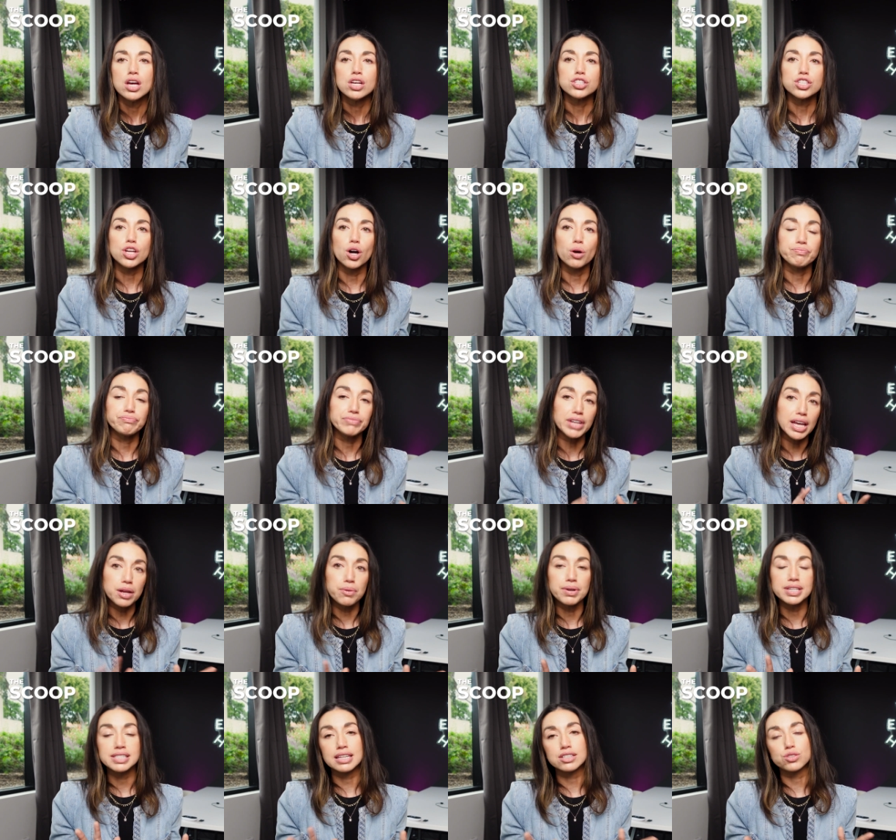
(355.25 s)
So
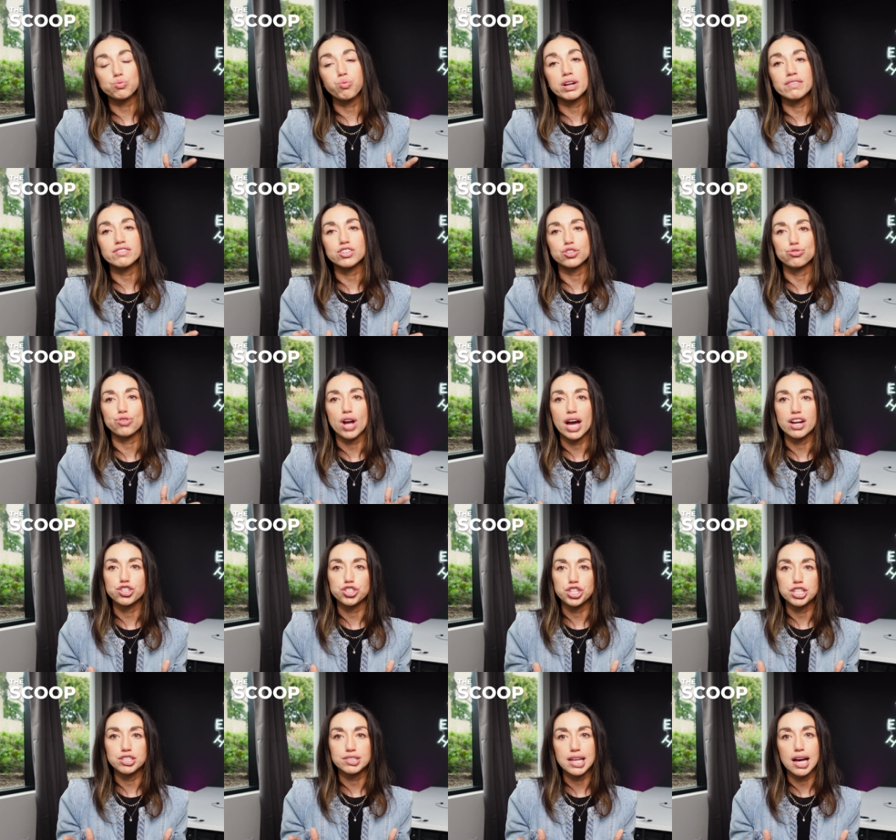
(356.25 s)
anyways, that's one of the
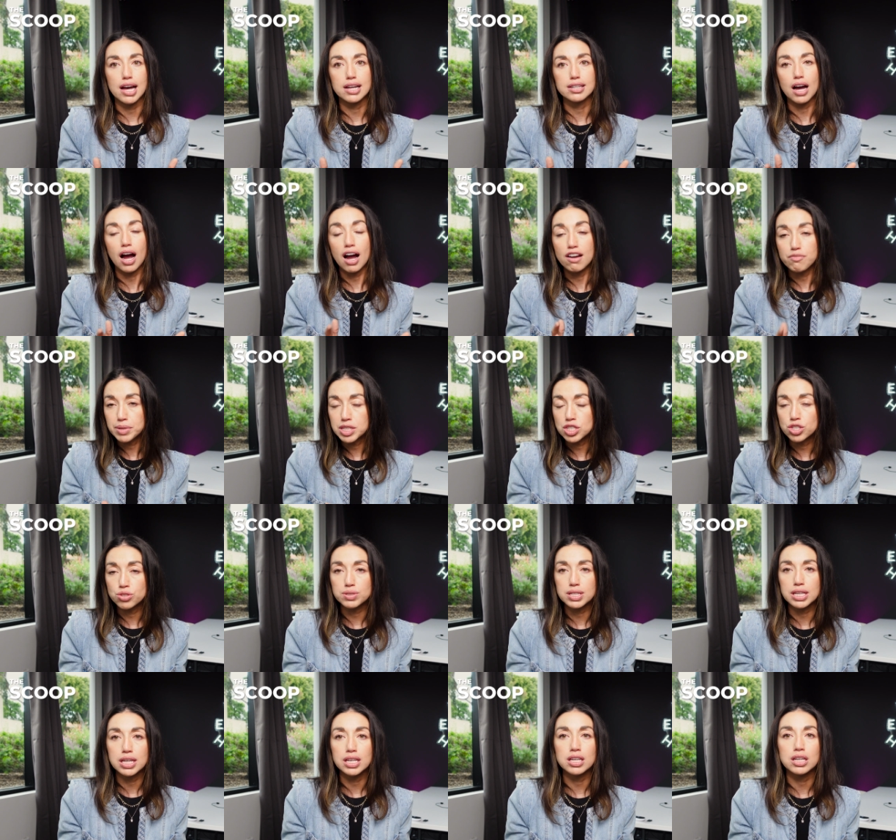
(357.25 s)
strategies that I've been
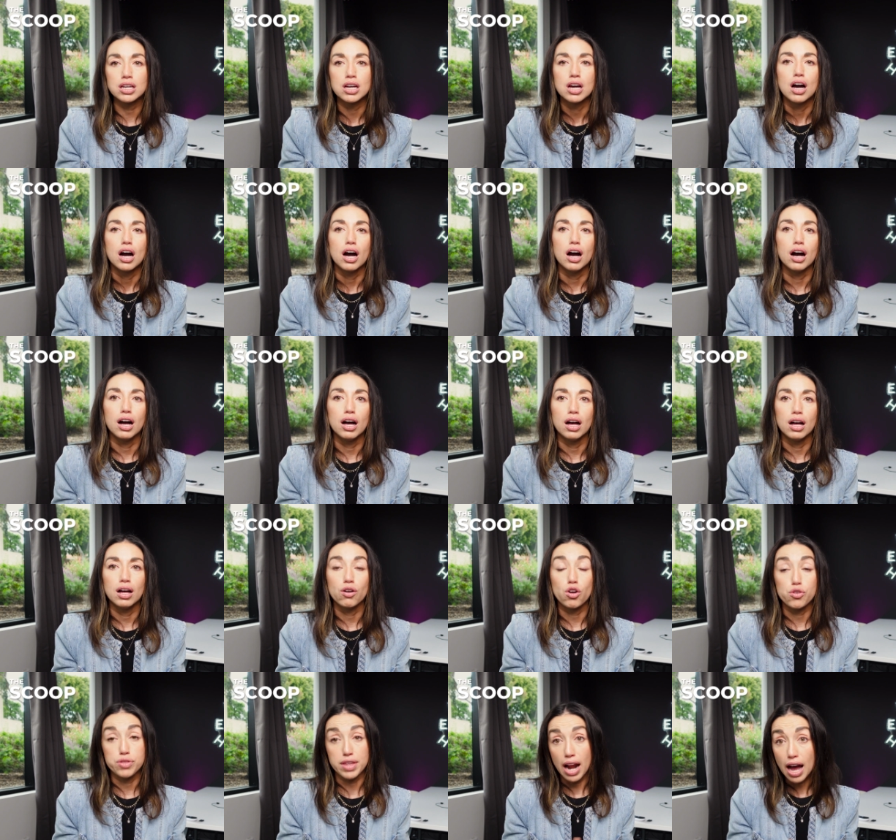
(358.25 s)
using
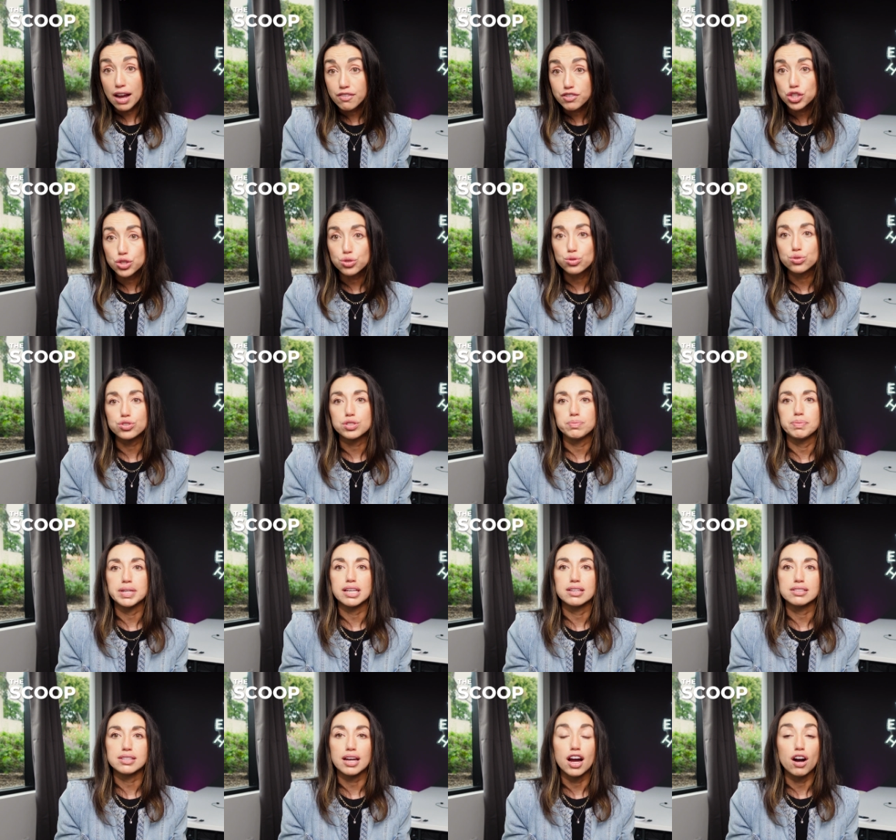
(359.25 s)
or that I've used
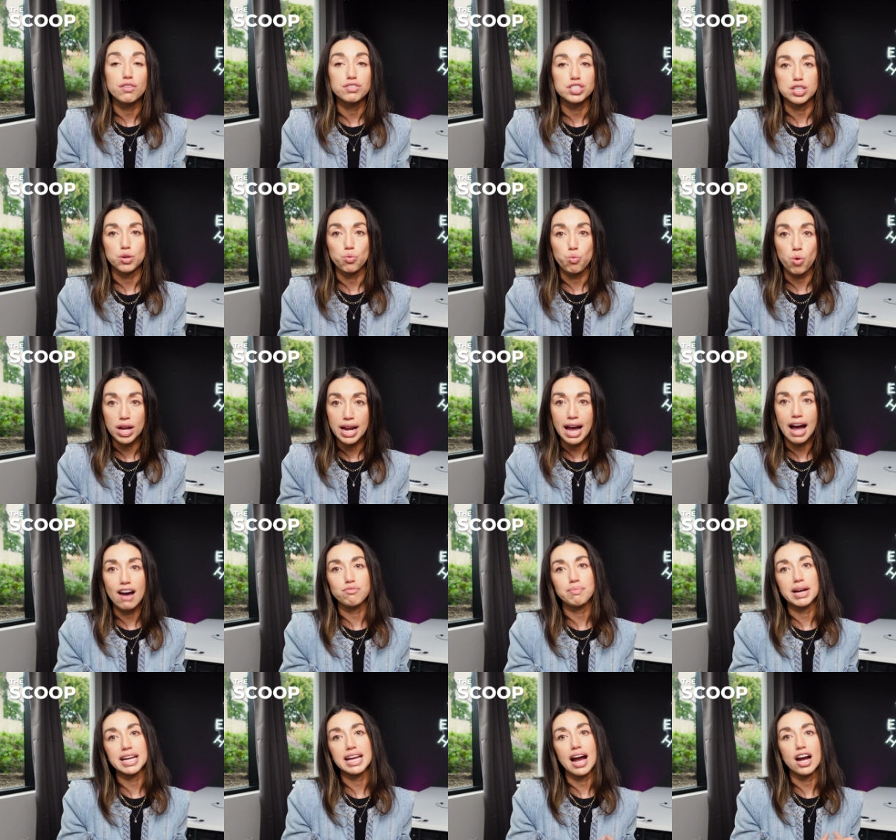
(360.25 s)
because I obviously wanna
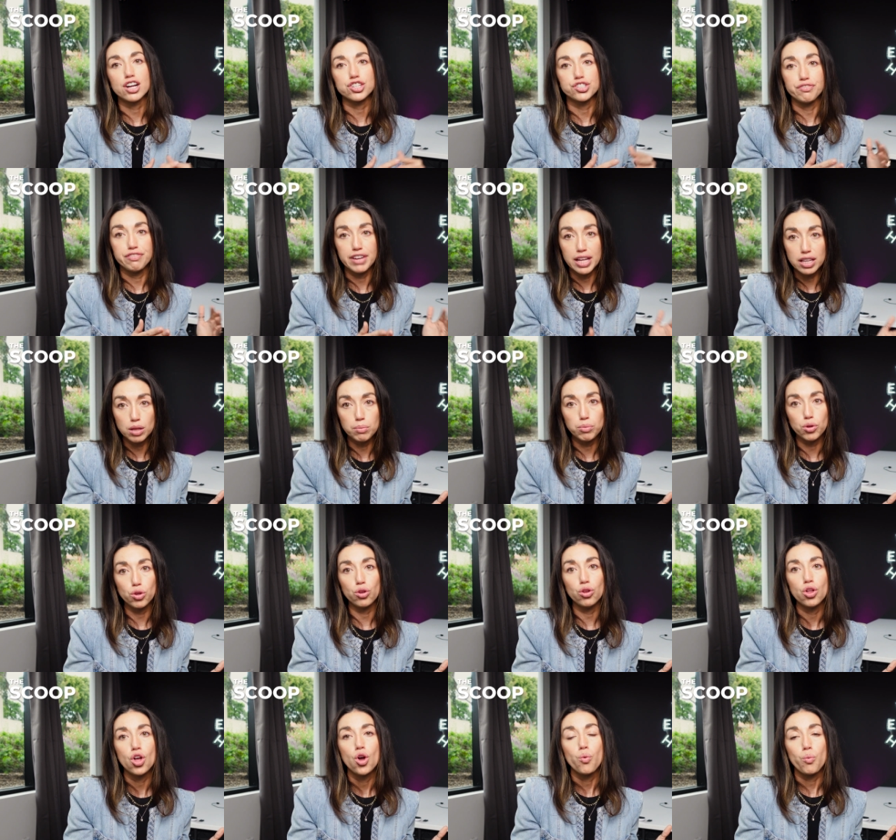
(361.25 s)
have my cash
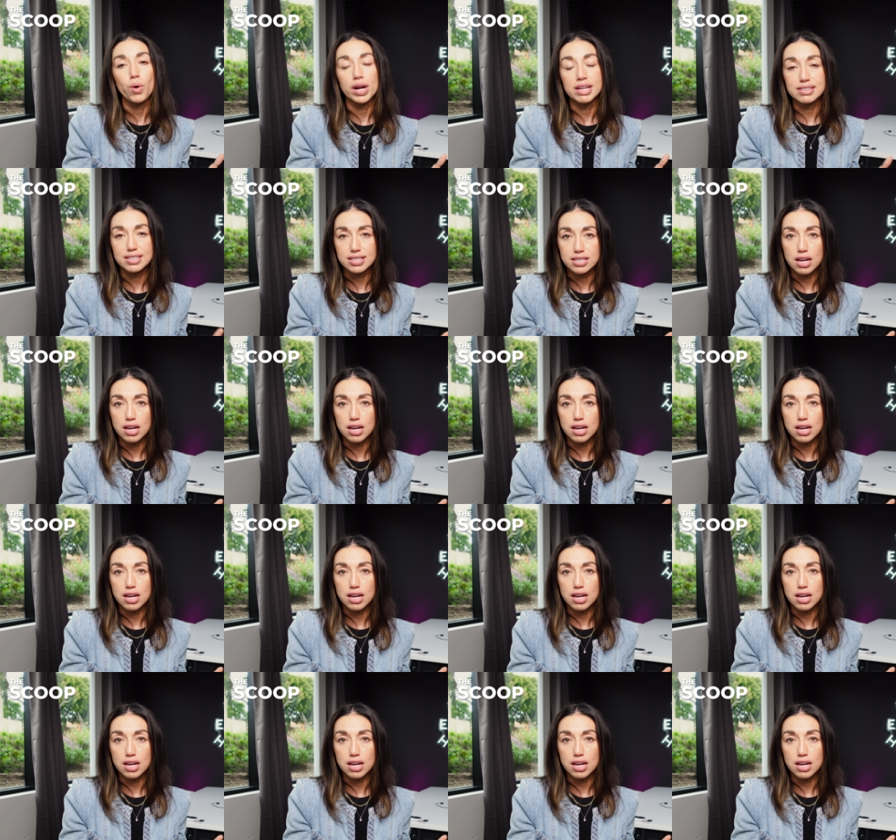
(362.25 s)
available when it's